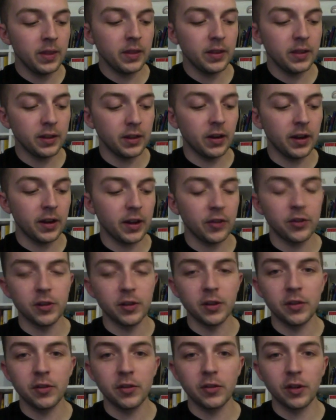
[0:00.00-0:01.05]
I guess you
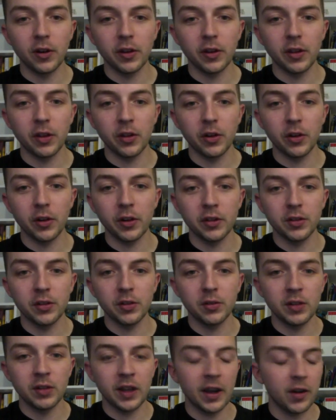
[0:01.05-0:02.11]
could start at the third and
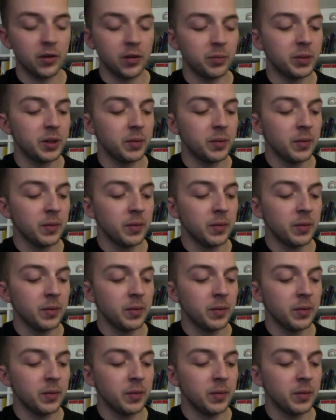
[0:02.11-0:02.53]
tune down, but